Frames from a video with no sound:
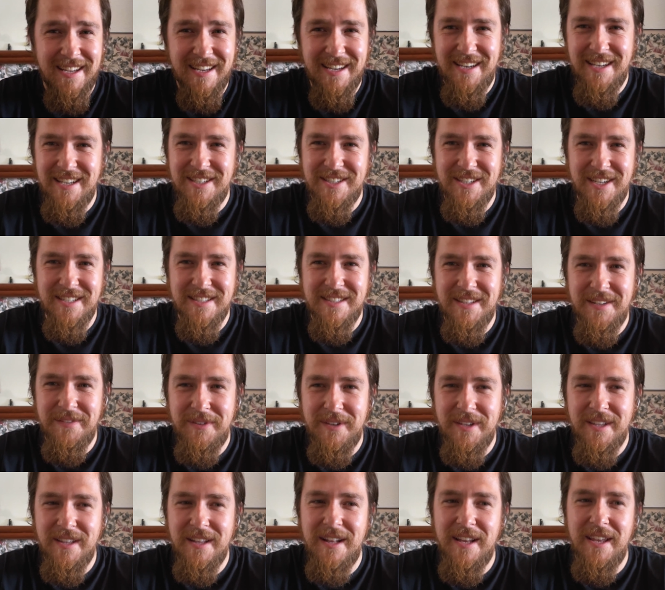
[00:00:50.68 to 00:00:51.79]
Reach us
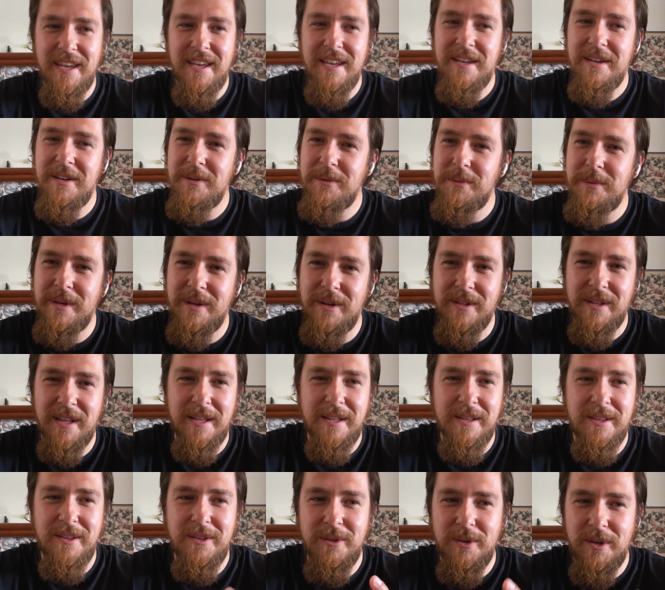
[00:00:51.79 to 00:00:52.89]
definitely, we're
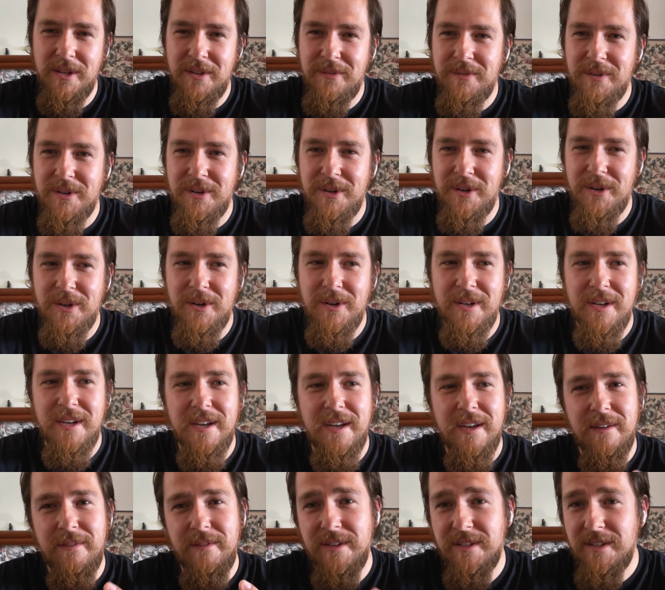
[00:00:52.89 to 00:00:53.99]
gonna do it for you.
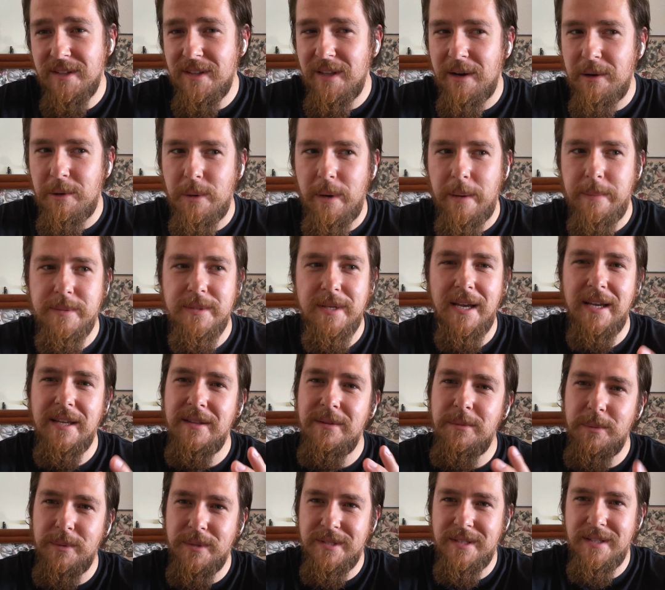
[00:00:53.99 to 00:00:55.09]
Visit our website,
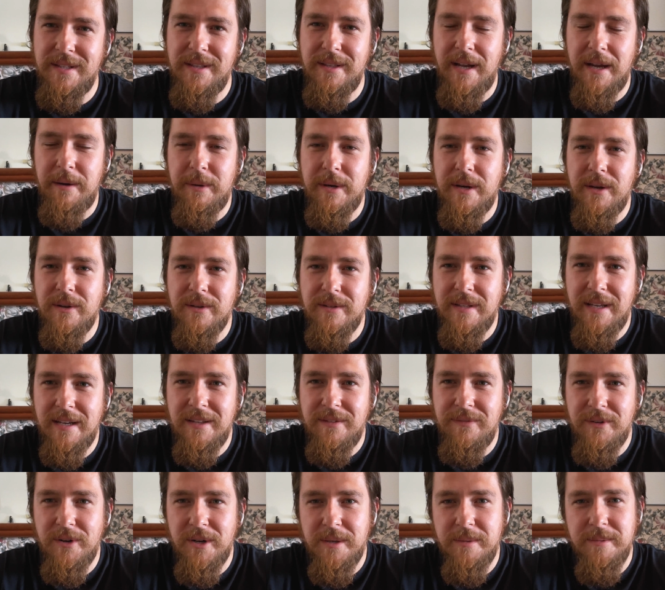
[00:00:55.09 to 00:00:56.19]
visit our contact
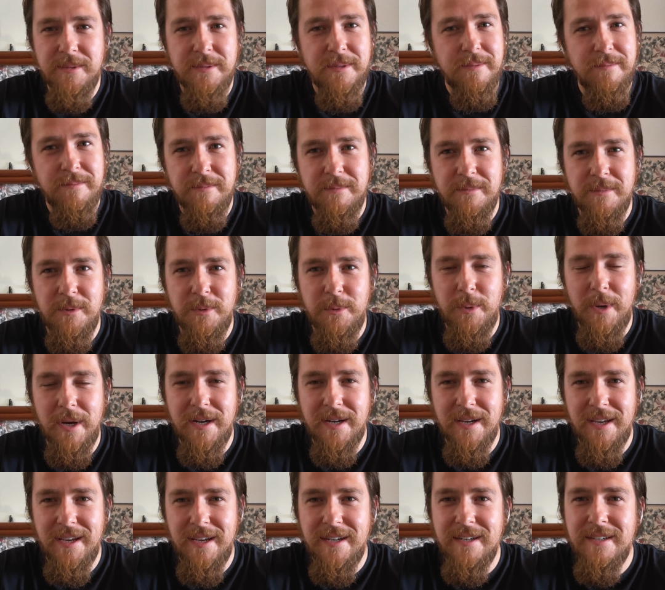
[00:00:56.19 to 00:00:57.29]
forms. We are
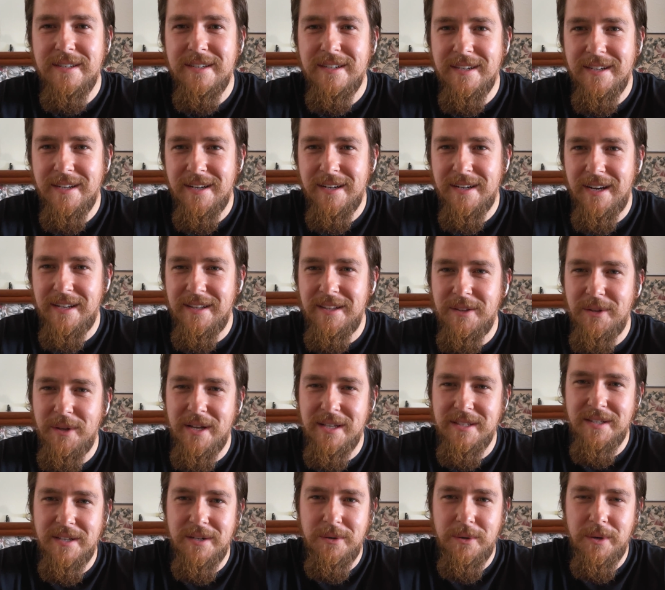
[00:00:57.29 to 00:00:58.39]
here, ready to
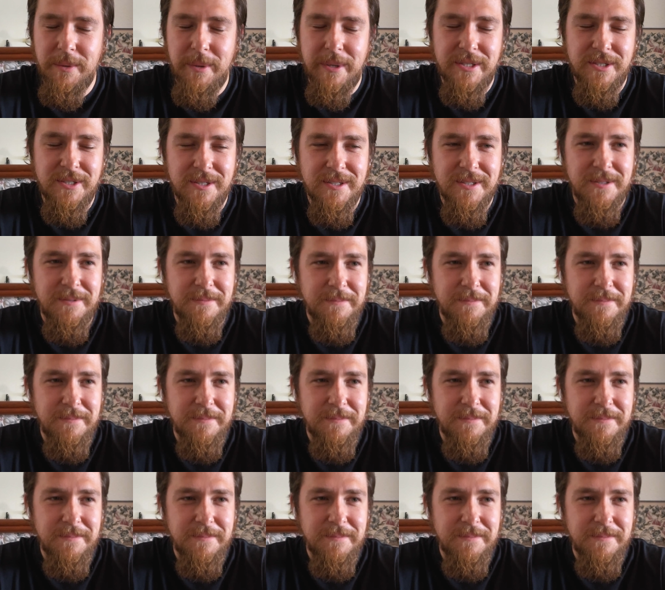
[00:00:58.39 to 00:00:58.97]
answer your questions.